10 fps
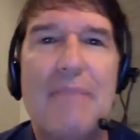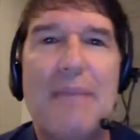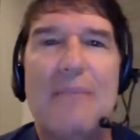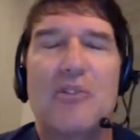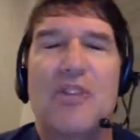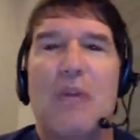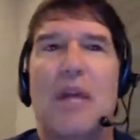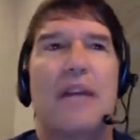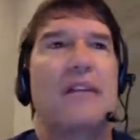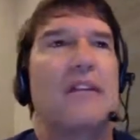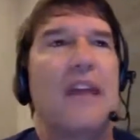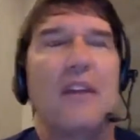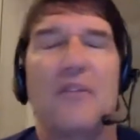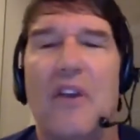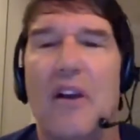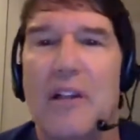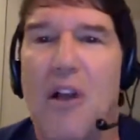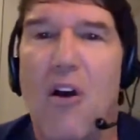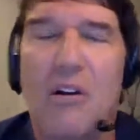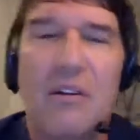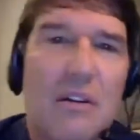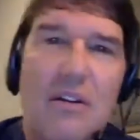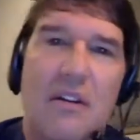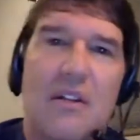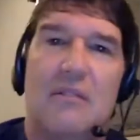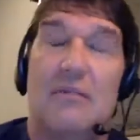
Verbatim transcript: When people say, "Well, that didn't take you very long,"